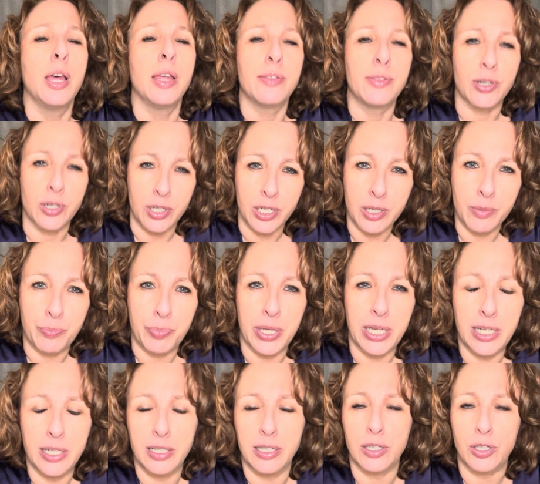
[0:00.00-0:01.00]
they're going to
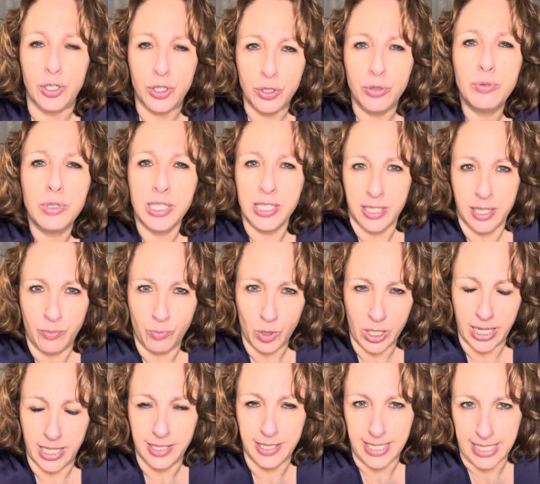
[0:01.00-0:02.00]
pit you and someone
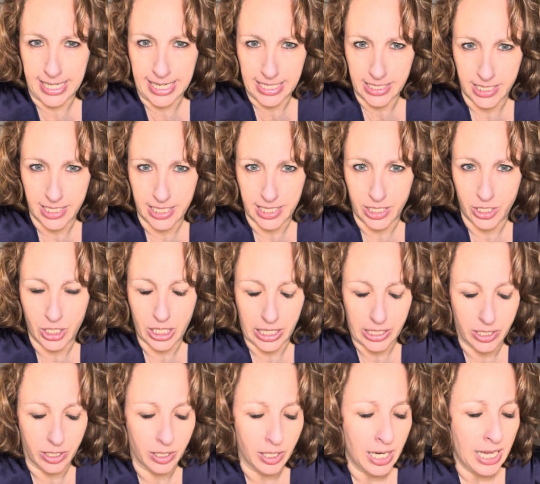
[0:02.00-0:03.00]
else against each
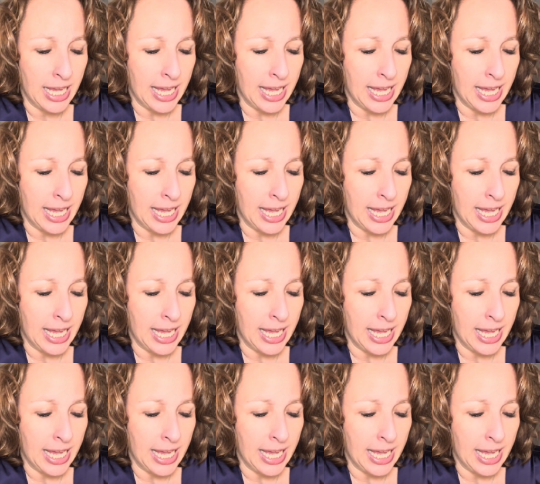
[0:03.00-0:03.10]
other.